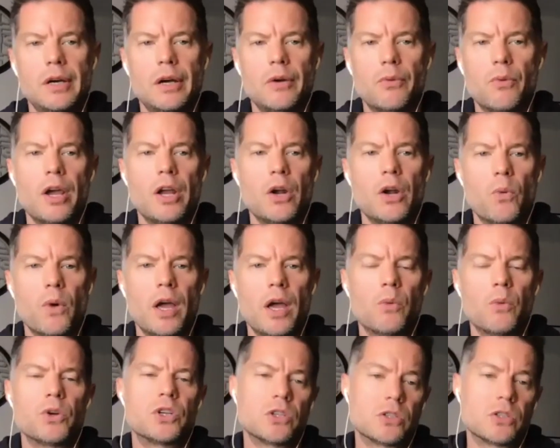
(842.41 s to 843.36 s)
right away,
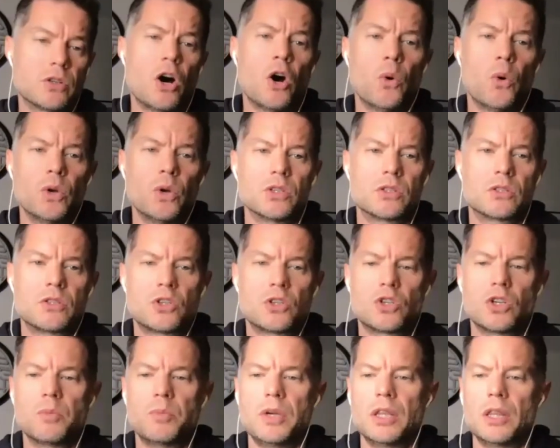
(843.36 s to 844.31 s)
which is always
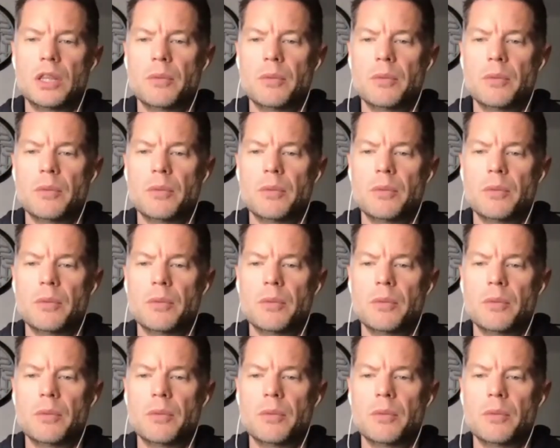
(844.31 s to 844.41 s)
should be in the